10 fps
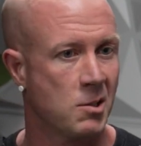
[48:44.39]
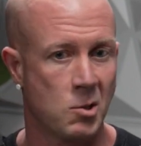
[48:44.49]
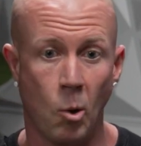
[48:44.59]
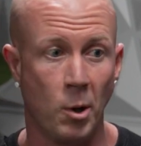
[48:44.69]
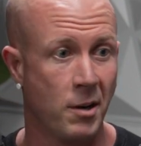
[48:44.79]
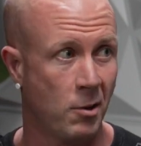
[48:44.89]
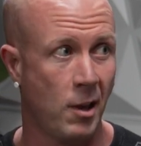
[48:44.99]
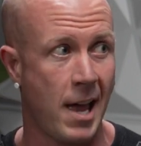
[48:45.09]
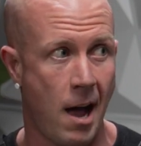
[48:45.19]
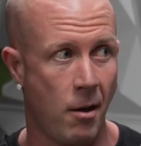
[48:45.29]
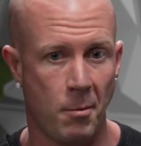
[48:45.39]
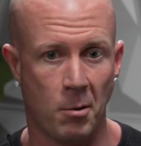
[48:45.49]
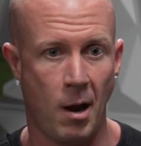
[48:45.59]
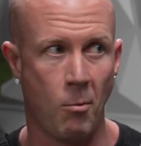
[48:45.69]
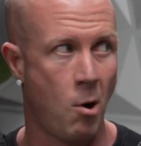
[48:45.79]
it's a totally different layout. I
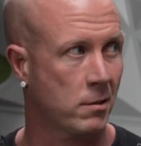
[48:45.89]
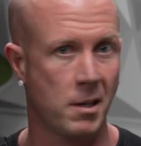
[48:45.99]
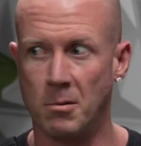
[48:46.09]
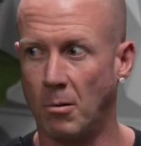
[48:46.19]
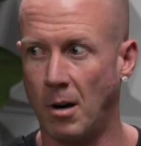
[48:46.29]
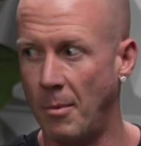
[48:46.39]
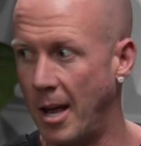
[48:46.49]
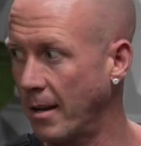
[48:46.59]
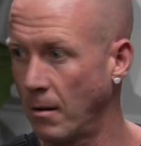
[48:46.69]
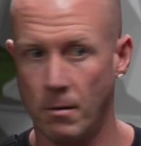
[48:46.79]
remember I walked in the door, I'm like,